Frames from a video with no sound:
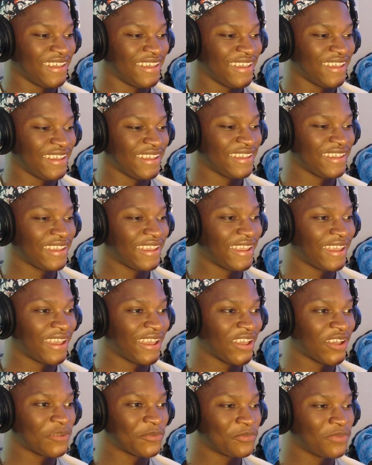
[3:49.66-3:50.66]

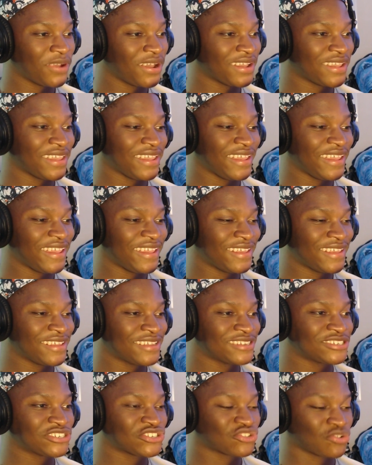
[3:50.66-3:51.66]
Yeah, Buggy
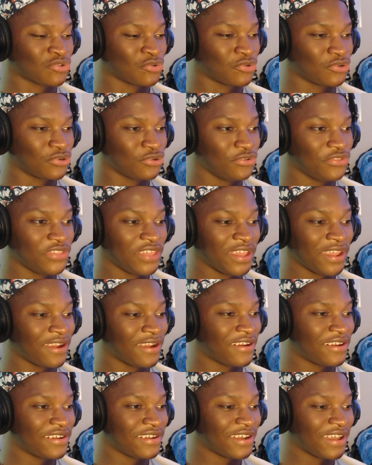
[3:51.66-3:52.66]
is screwed. They
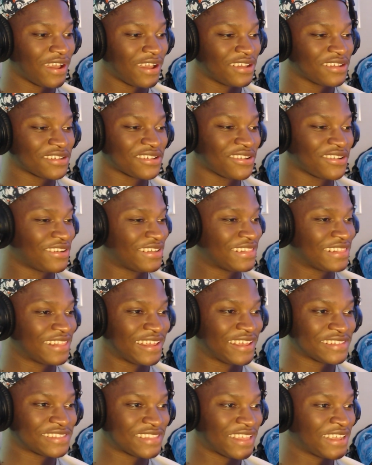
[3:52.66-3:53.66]
are not gonna
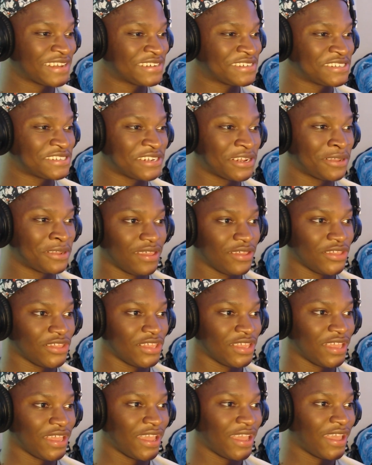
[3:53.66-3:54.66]
like that ship.
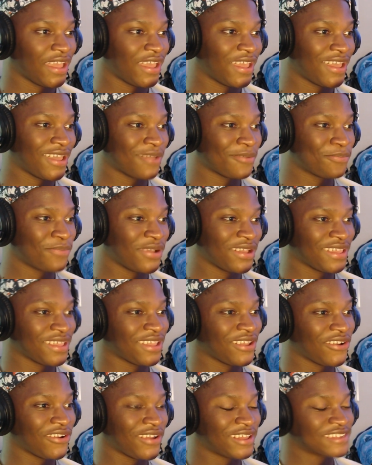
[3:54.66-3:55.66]
Yeah, Buggy,
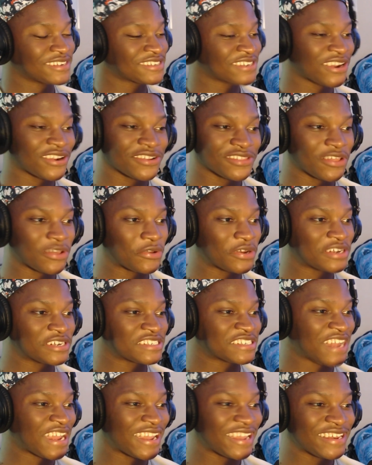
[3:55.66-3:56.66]
go ahead and start learning
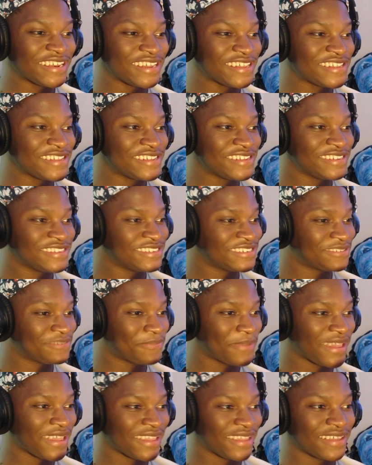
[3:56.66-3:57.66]
Chinese,
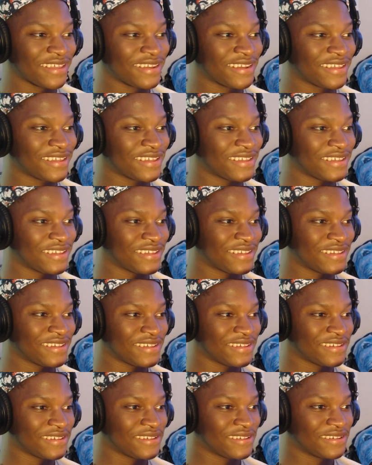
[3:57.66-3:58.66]
man.
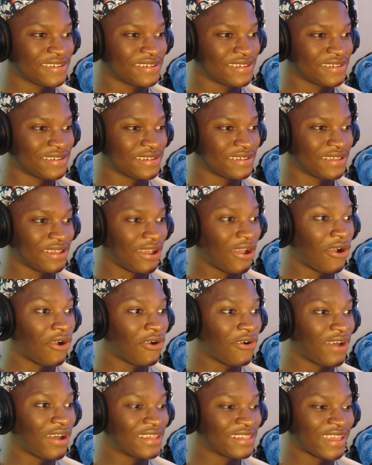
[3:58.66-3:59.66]
Oh,
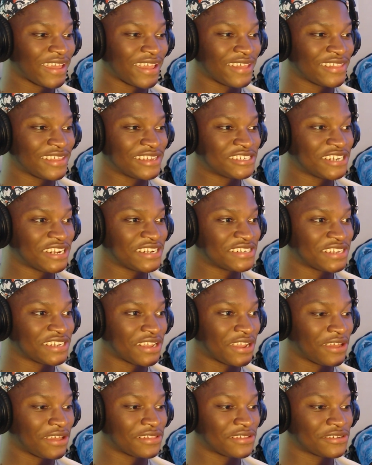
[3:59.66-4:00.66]
I like how they changed the color,